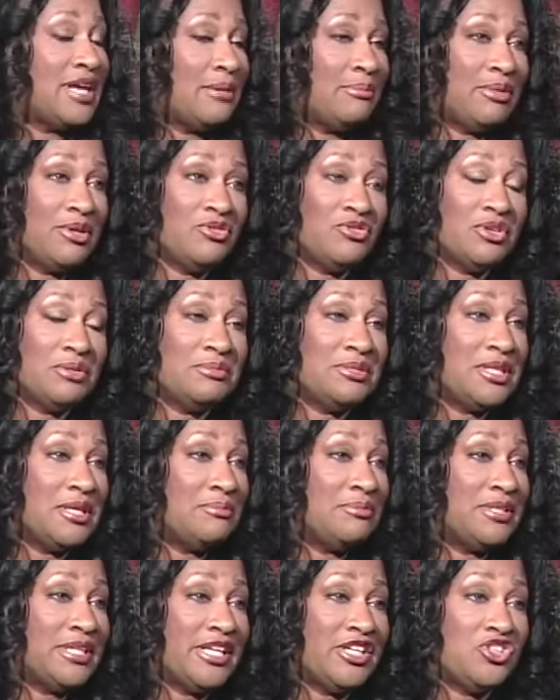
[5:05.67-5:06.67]
topic from
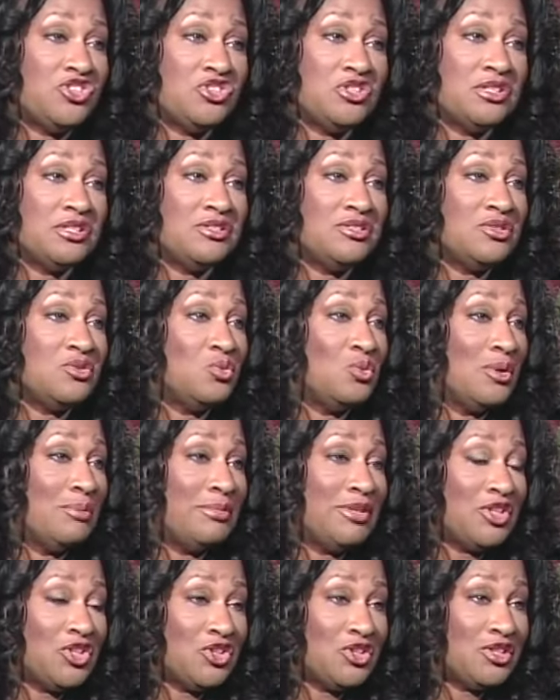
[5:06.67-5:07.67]
temptation mm-hmm. to
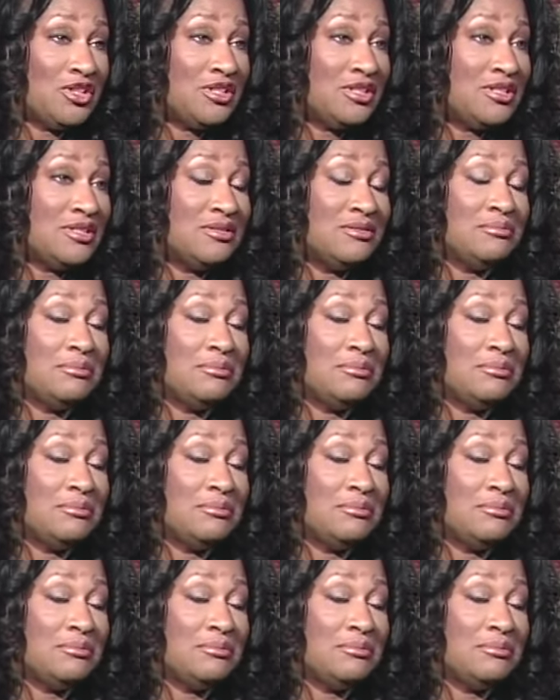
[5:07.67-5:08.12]
womanhood mm-hmm.